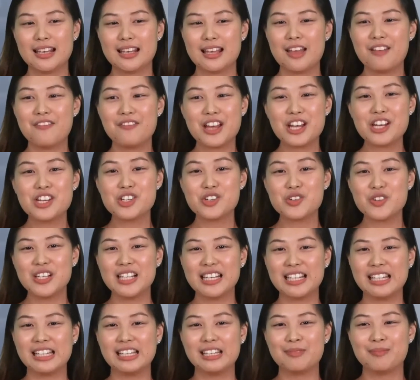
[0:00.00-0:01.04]

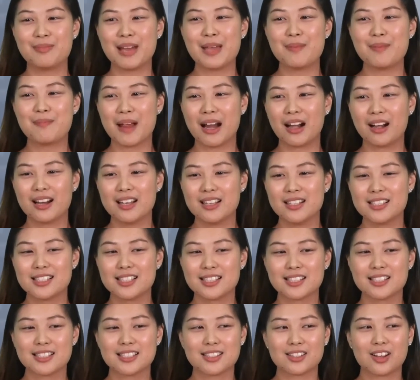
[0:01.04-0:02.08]
Eventually, my
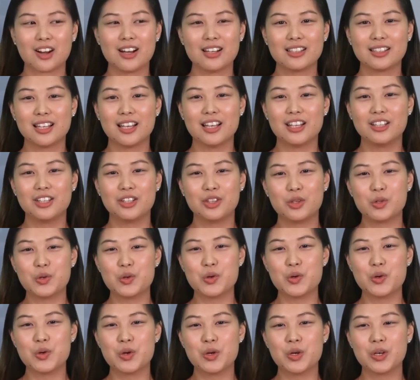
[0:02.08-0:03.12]
parents started
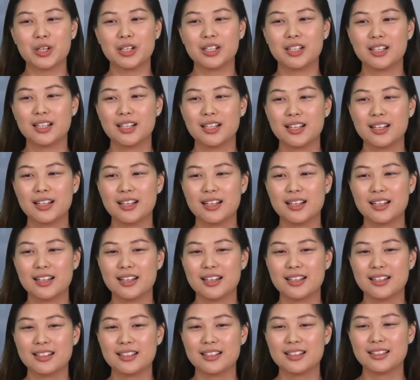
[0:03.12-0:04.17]
to
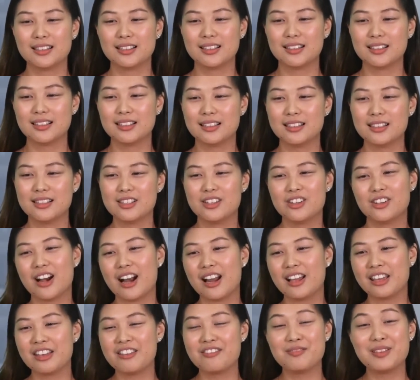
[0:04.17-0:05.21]

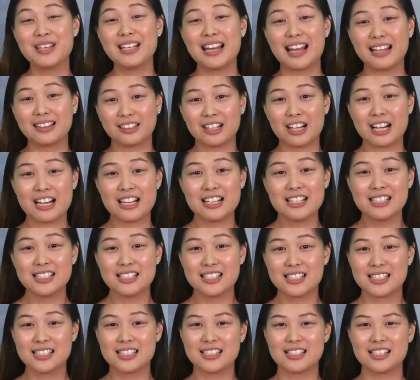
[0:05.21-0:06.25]
give me
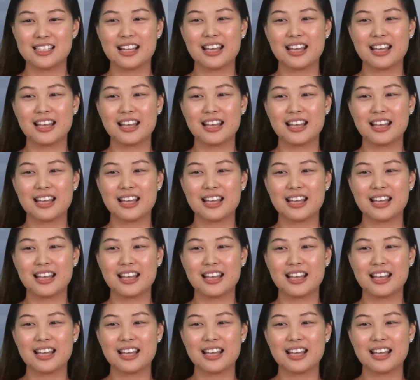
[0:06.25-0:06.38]
letters.